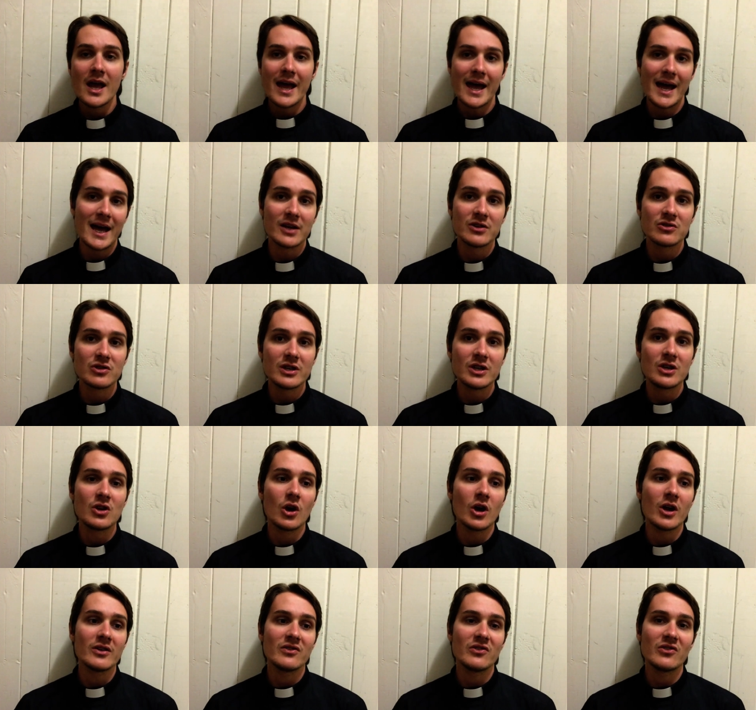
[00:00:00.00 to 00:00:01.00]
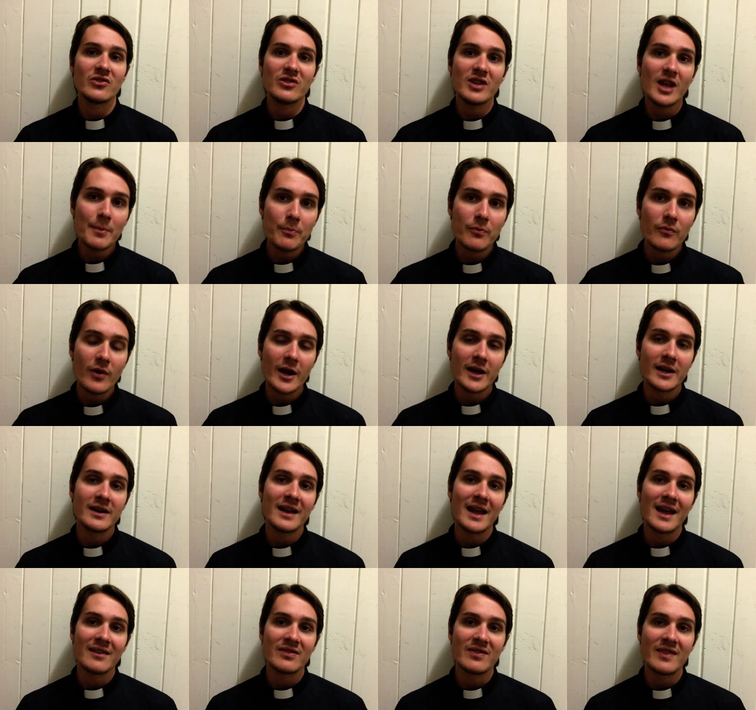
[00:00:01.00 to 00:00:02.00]
actually got separated
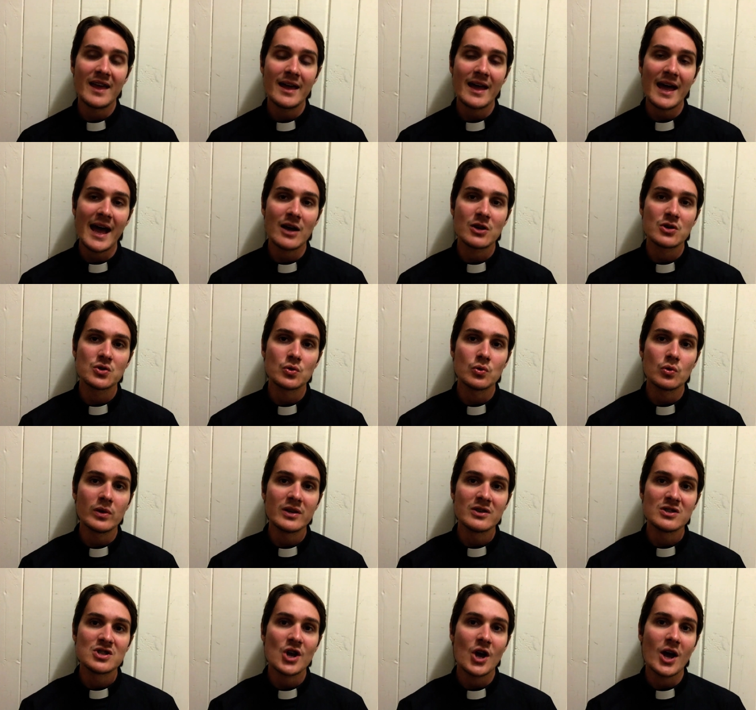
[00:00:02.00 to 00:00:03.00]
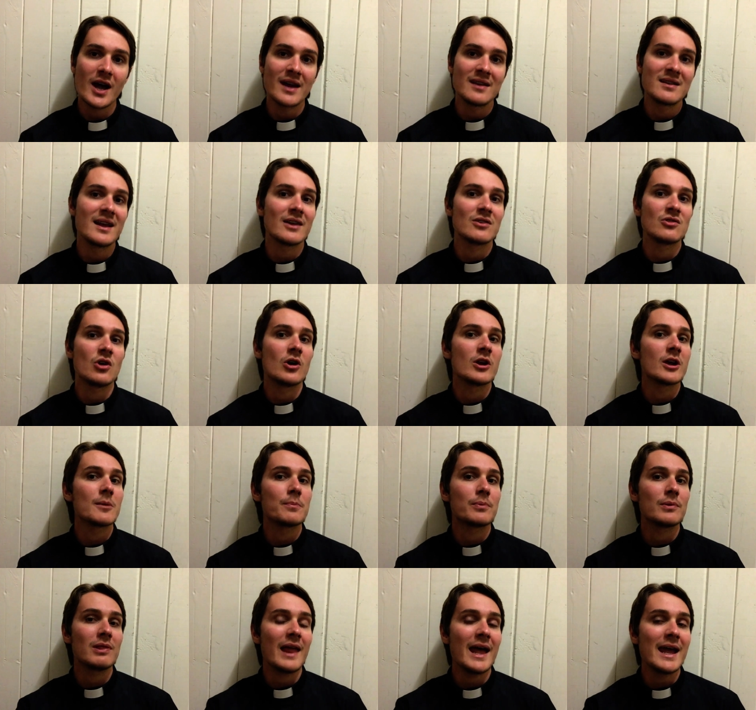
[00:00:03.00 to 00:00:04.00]
as their actual entire tectonic
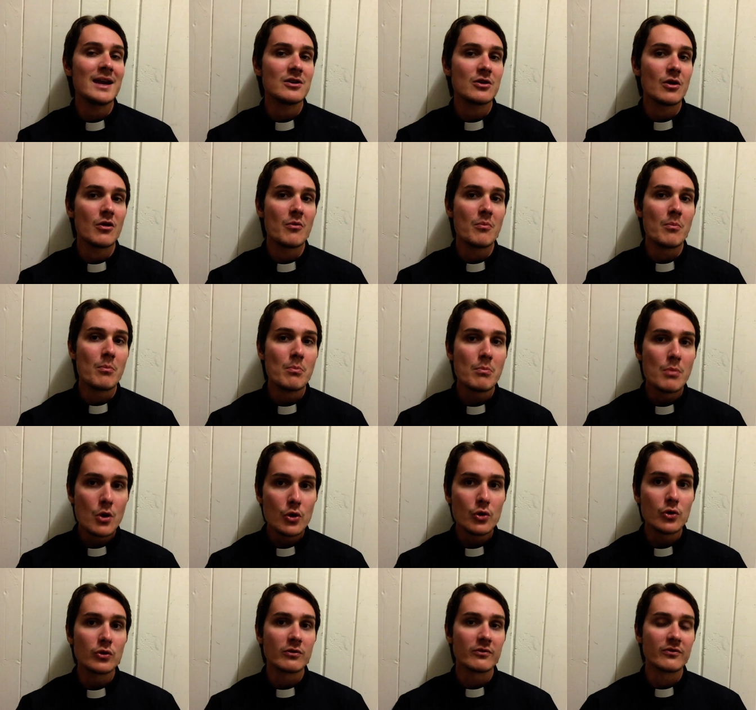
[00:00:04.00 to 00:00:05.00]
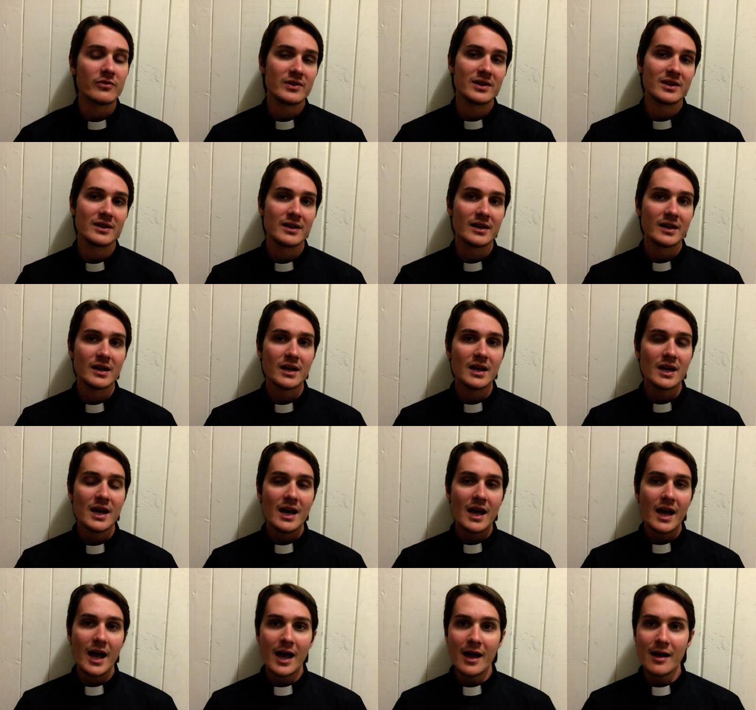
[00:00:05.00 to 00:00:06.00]
plate moved.
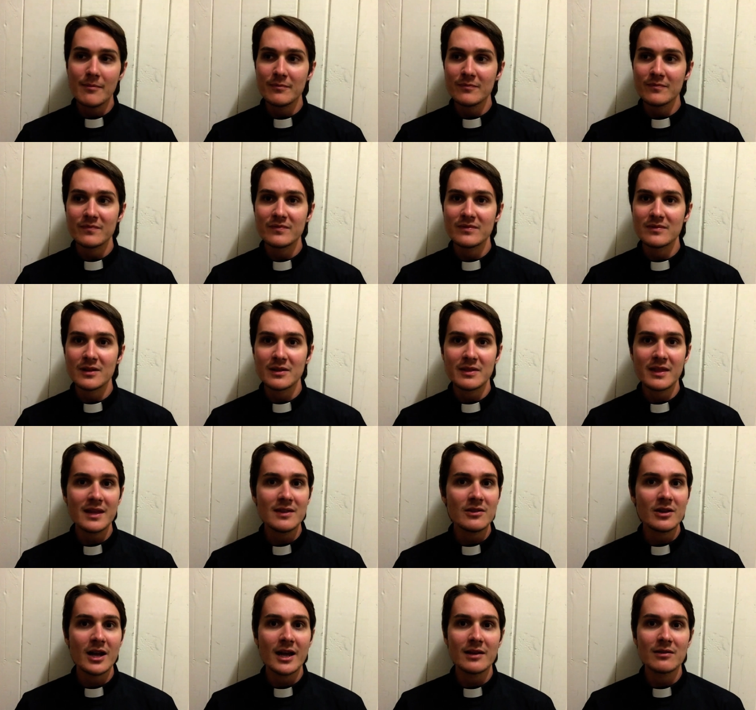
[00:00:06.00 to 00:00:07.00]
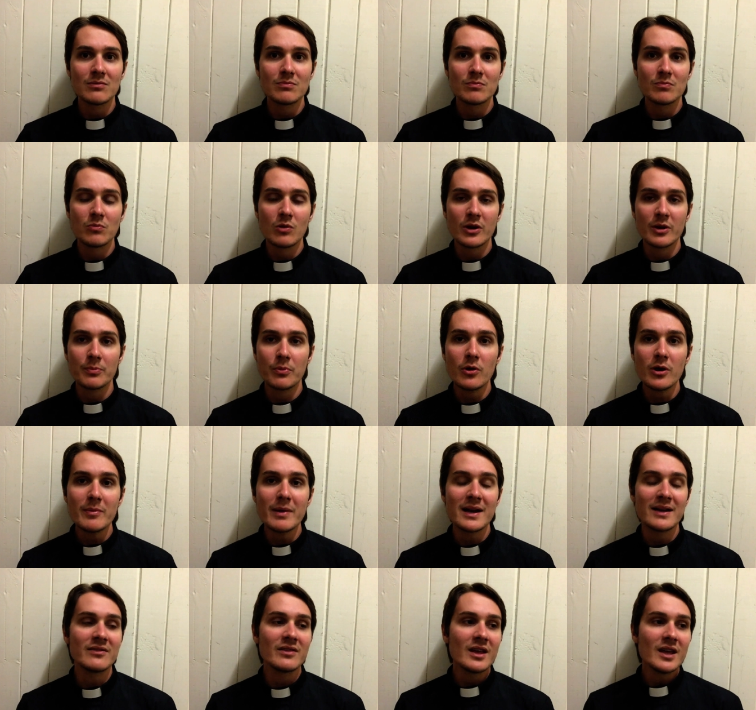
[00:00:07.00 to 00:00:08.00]
The thing that I want to point
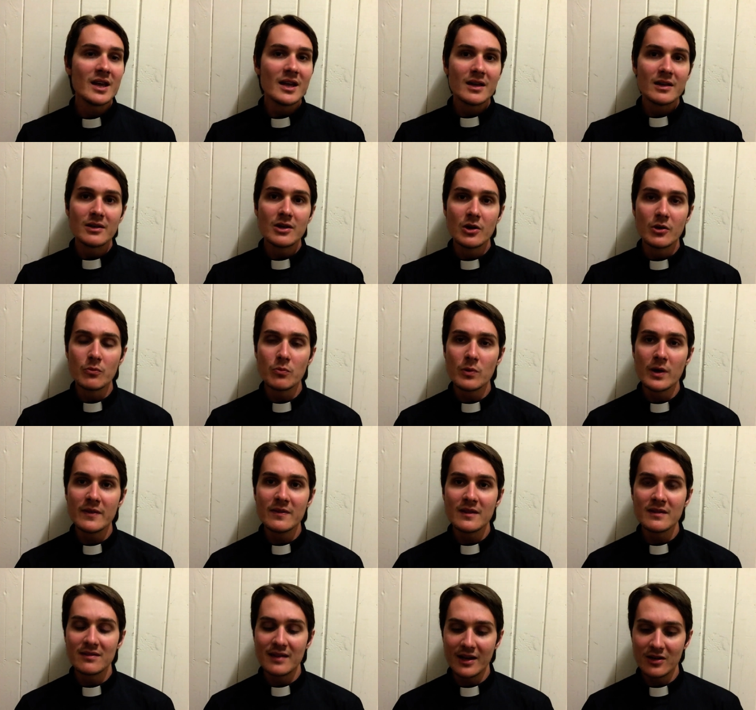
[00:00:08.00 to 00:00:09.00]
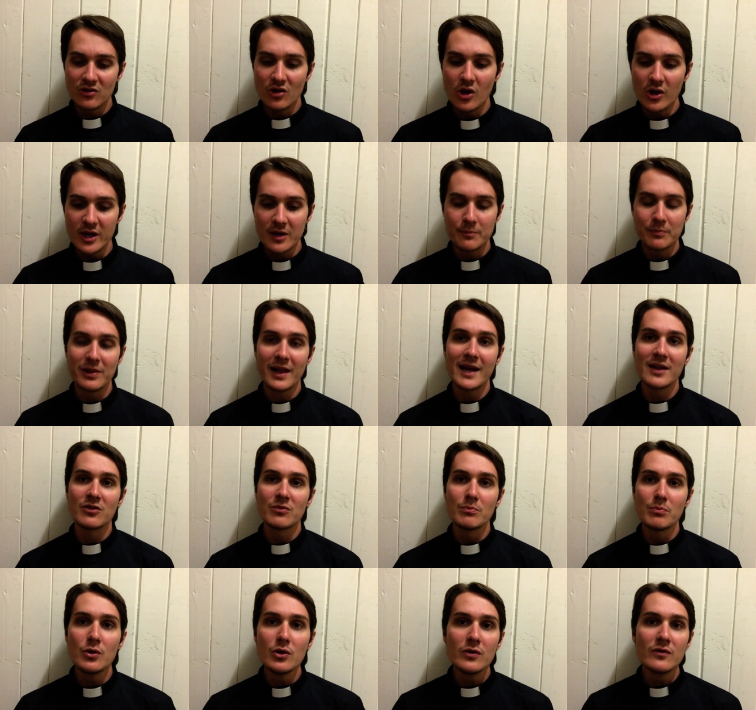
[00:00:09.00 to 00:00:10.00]
about is, when the tectonic plates
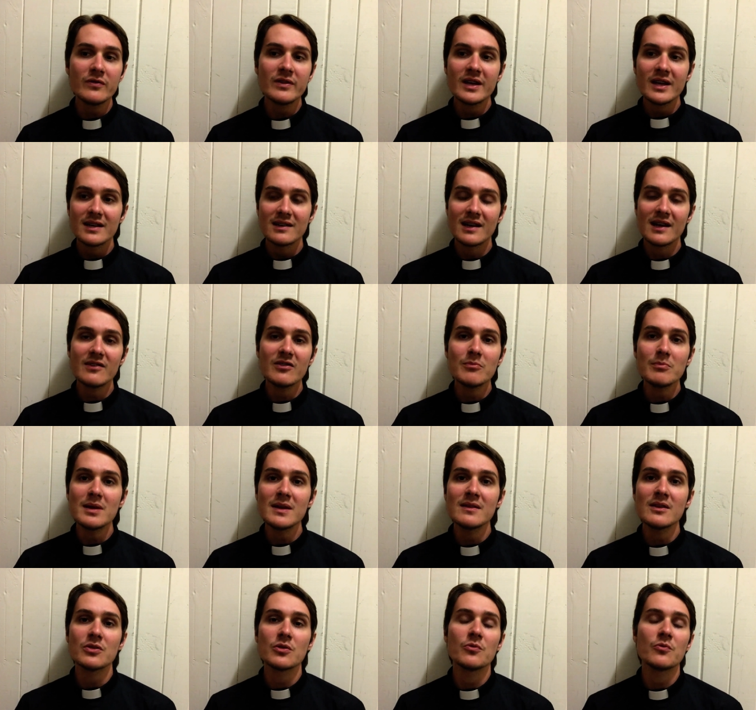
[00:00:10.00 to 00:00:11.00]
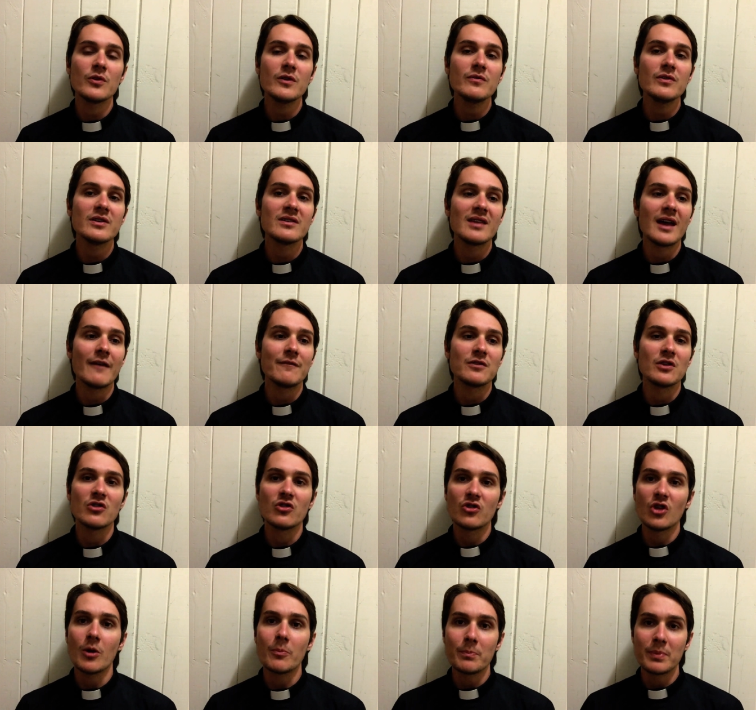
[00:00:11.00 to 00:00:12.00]
moved, doesn't mean that the rivers have to
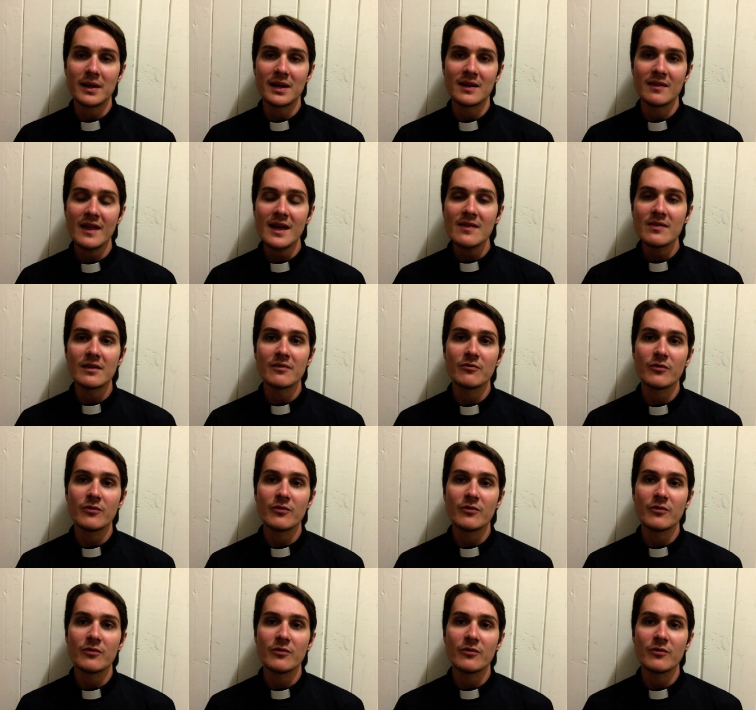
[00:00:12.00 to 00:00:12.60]
stop being there. The